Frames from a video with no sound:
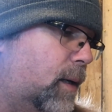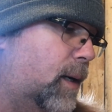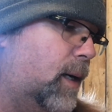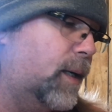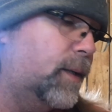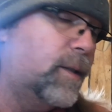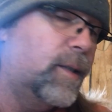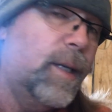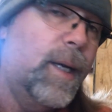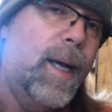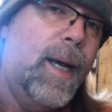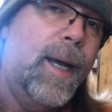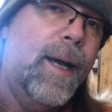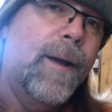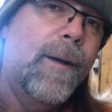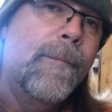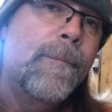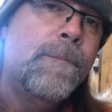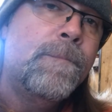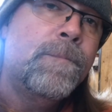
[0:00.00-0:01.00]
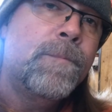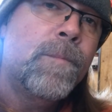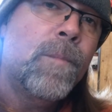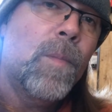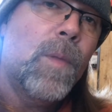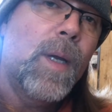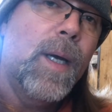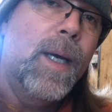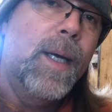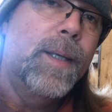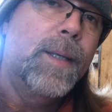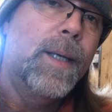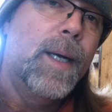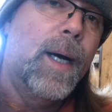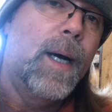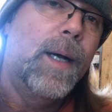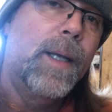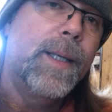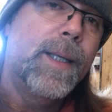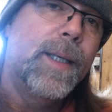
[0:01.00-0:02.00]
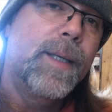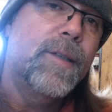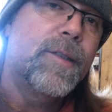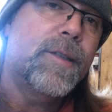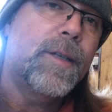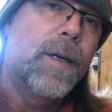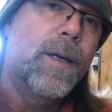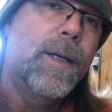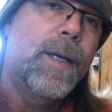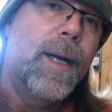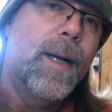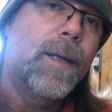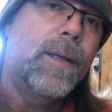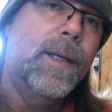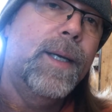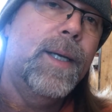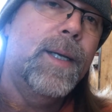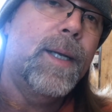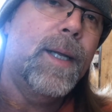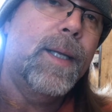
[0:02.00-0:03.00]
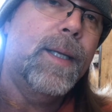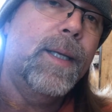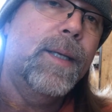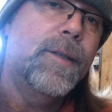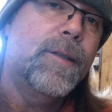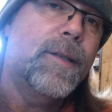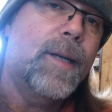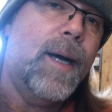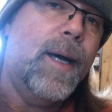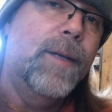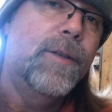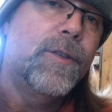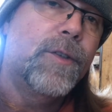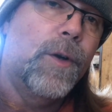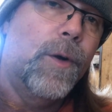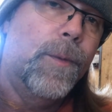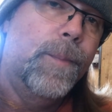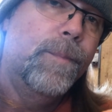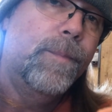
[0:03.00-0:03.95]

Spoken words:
on today, and then get started on cleaning on the inside. So